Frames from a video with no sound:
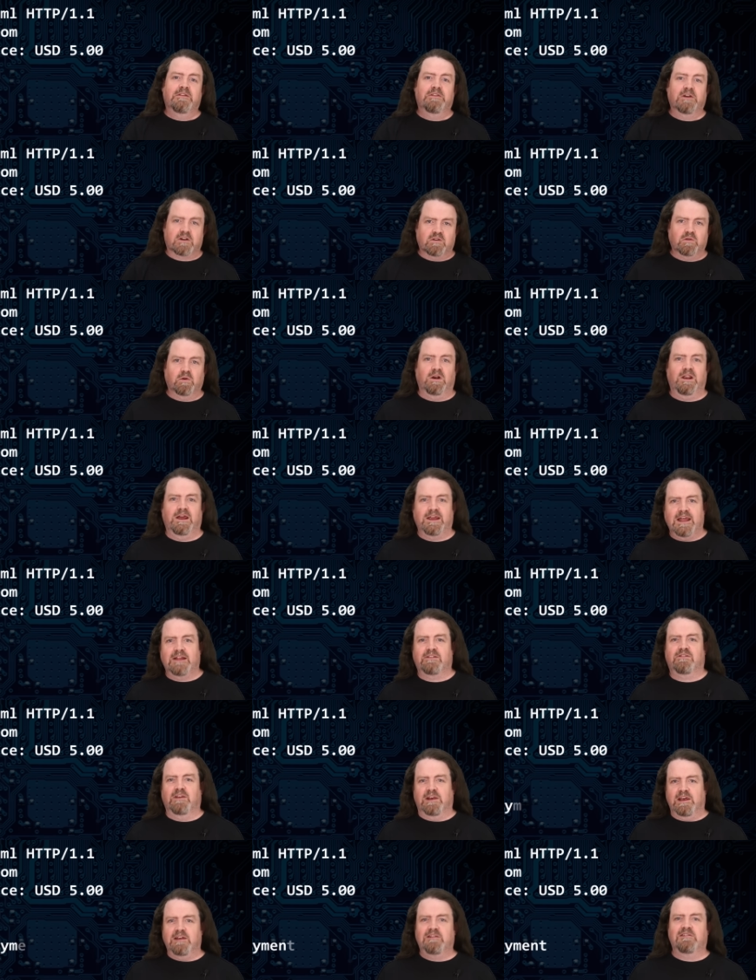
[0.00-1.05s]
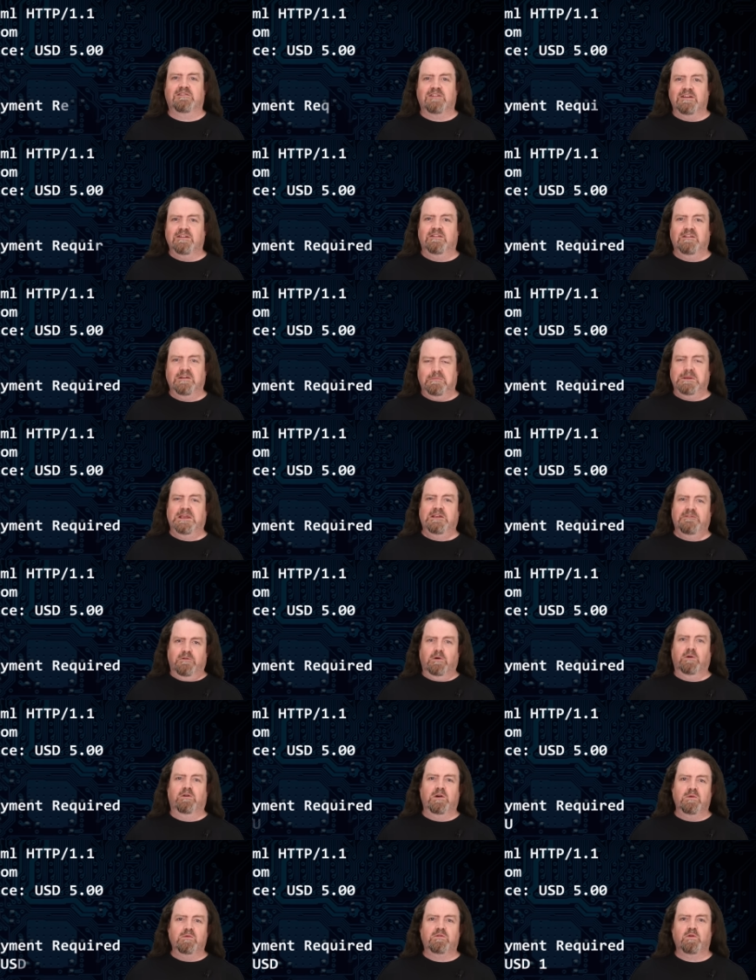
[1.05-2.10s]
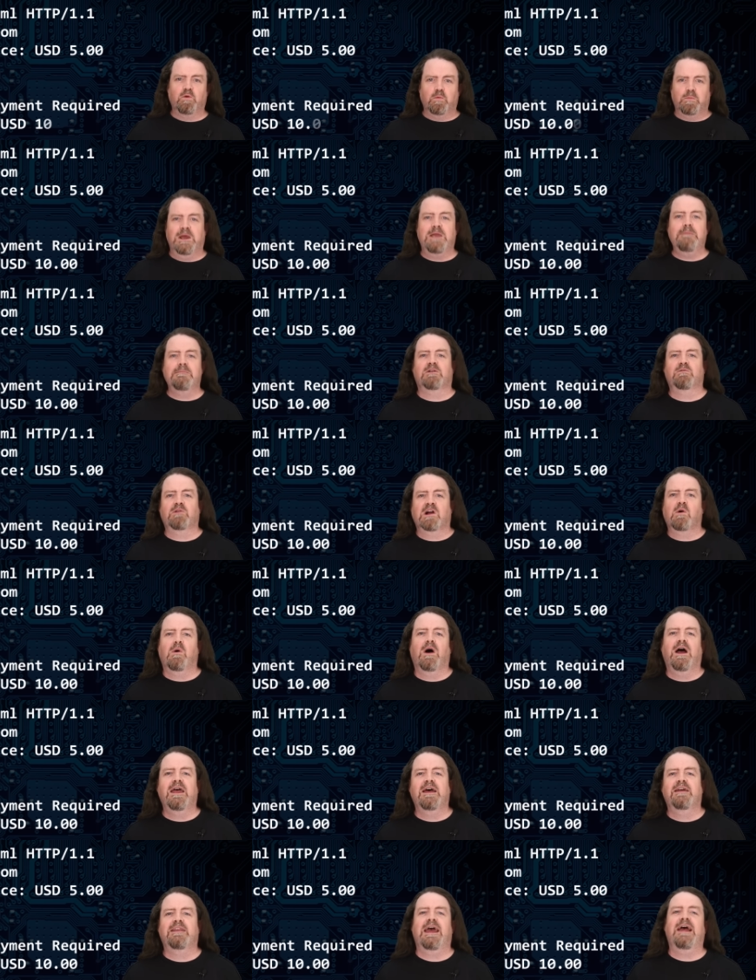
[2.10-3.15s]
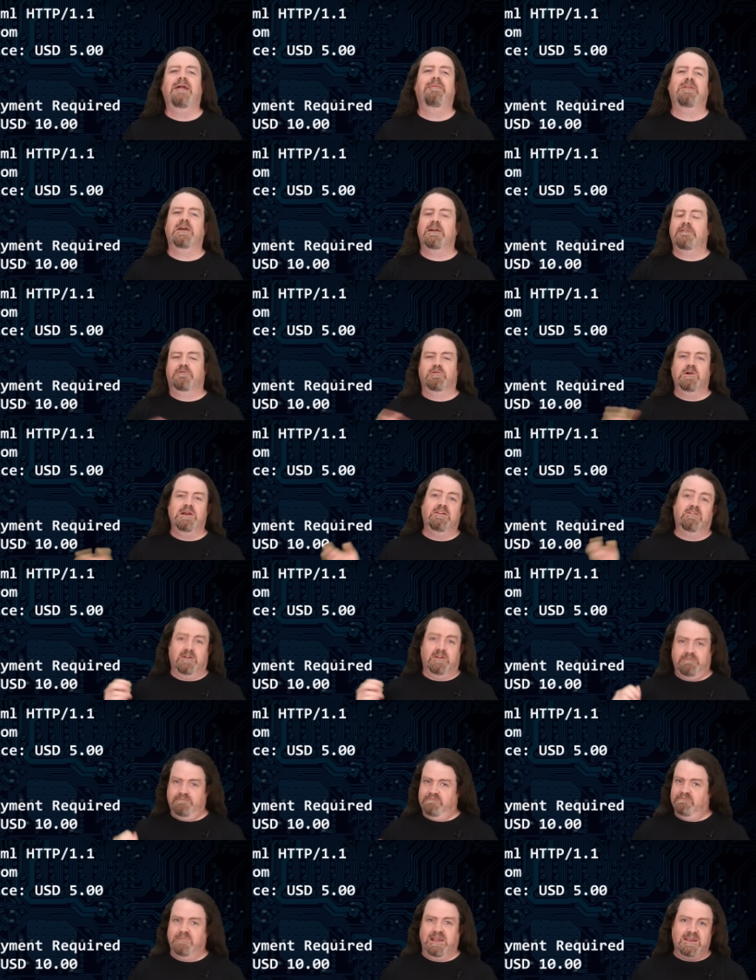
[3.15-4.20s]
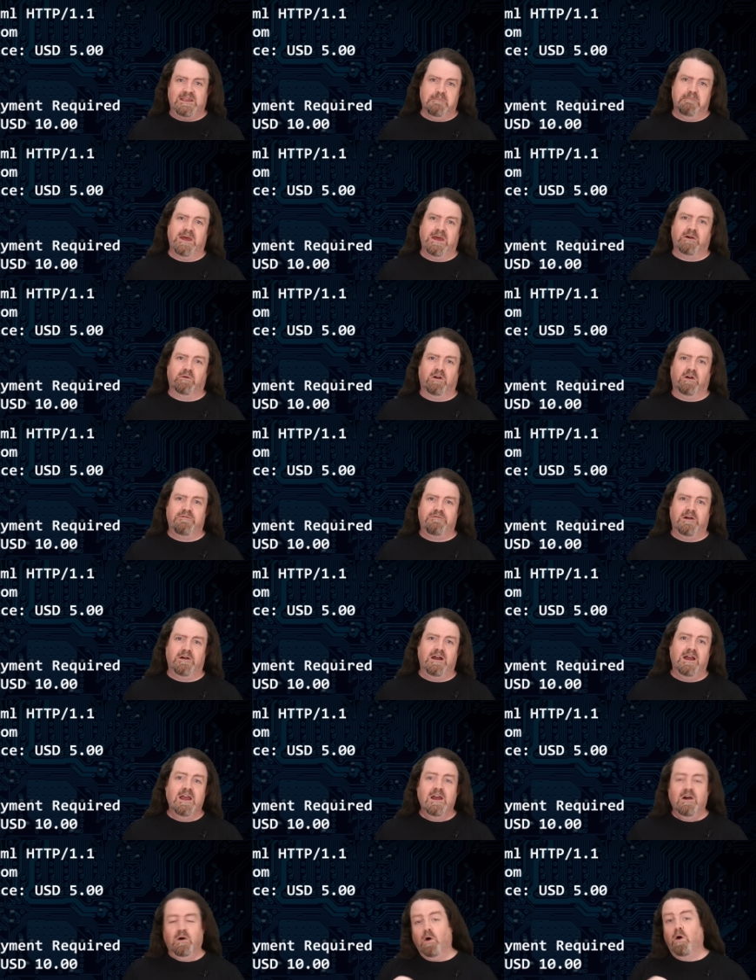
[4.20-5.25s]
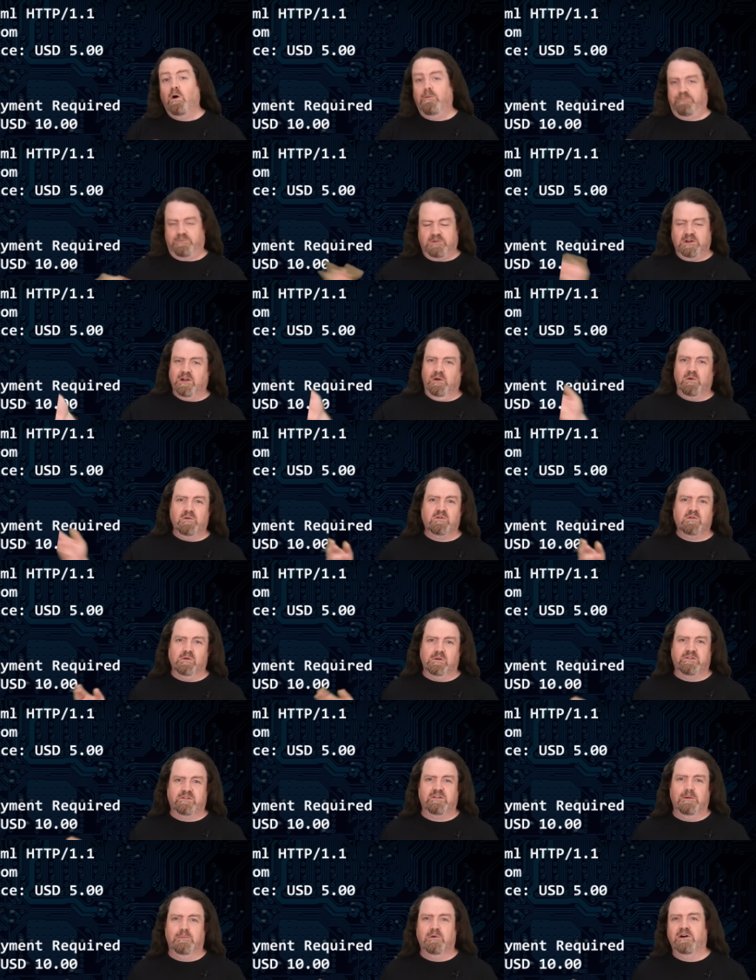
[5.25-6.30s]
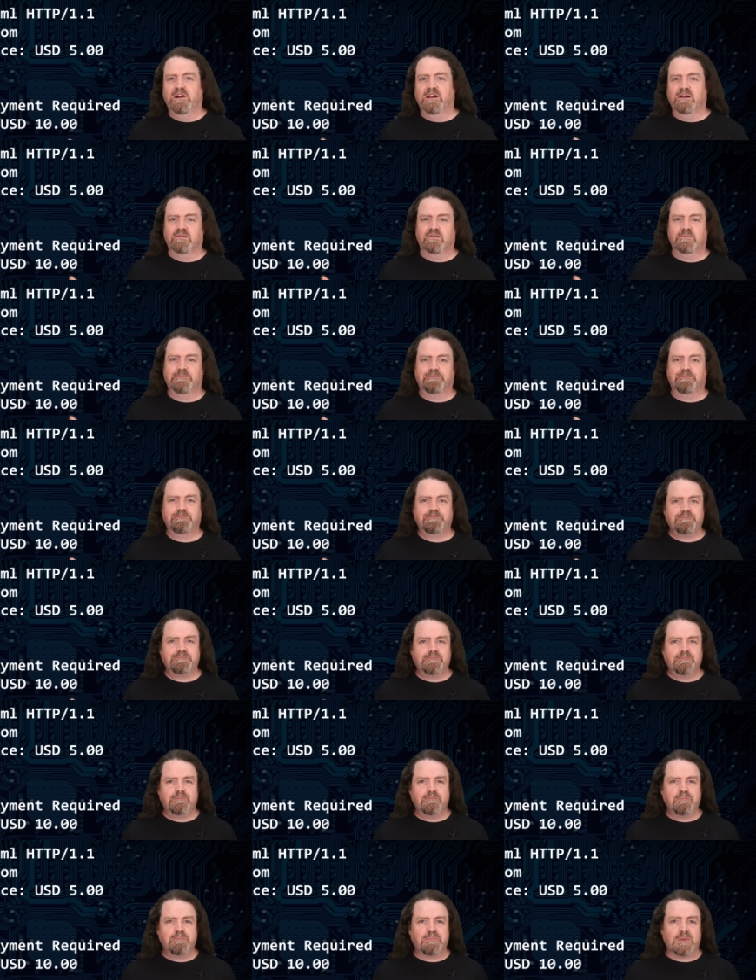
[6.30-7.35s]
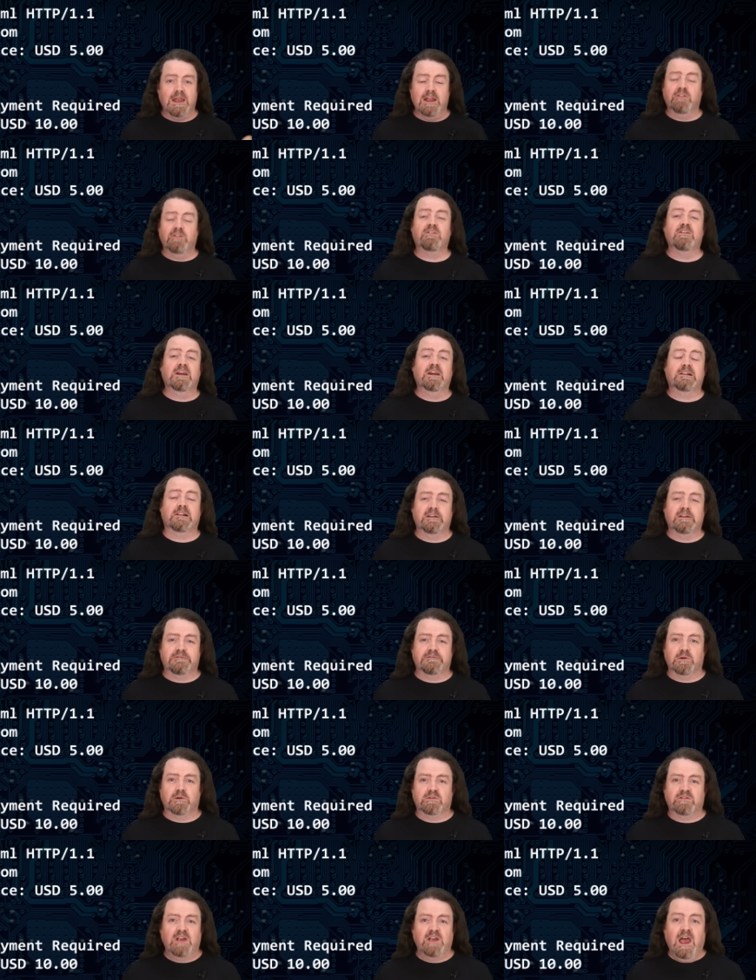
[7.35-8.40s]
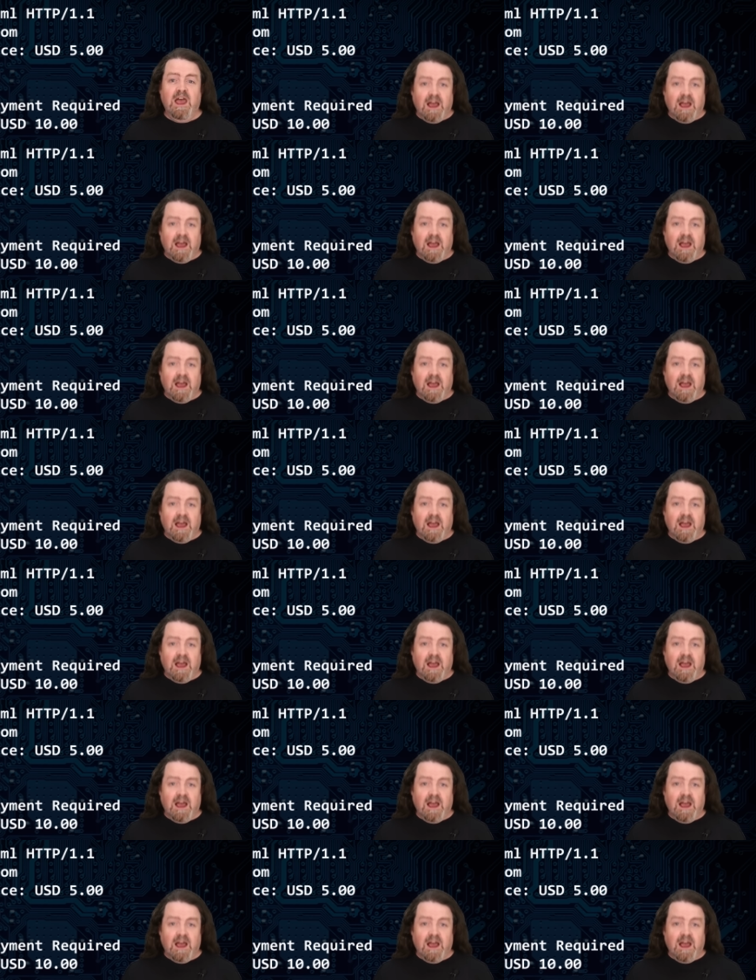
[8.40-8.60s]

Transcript: the crawler gets an HTTP 402 payment required and they're free to make a better offer or go crawl somewhere else. Incidentally, folks,